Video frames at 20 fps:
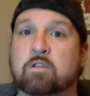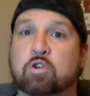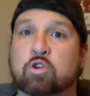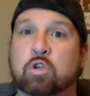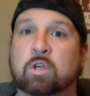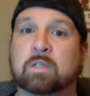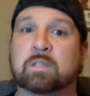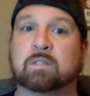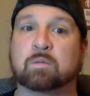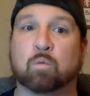You
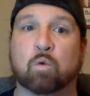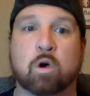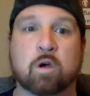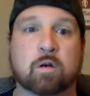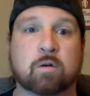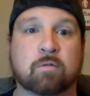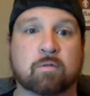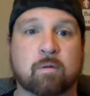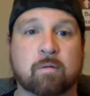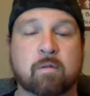do get some
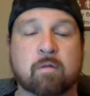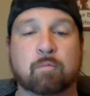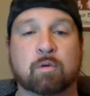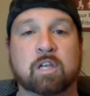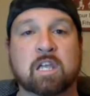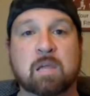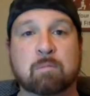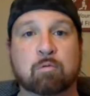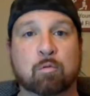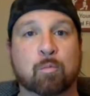water from them,
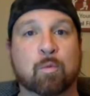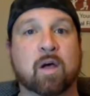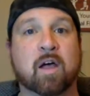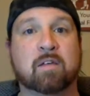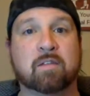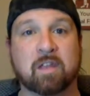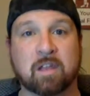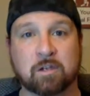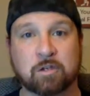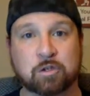but keep in
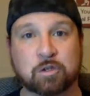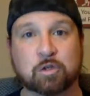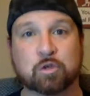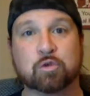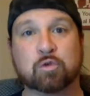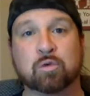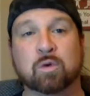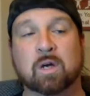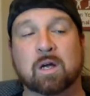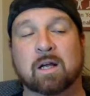mind they
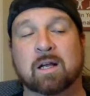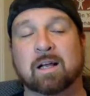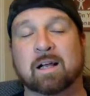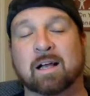do